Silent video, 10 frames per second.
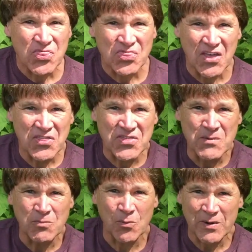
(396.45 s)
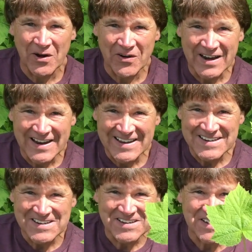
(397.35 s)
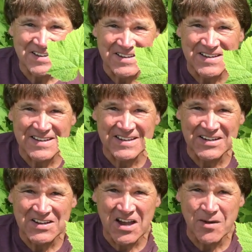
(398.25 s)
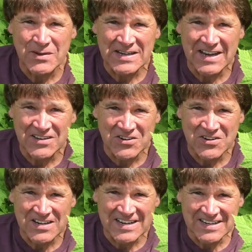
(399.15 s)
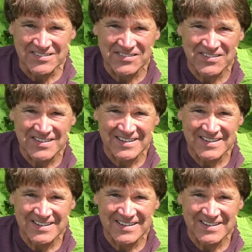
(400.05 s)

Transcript: the thimbleberry can accommodate your needs.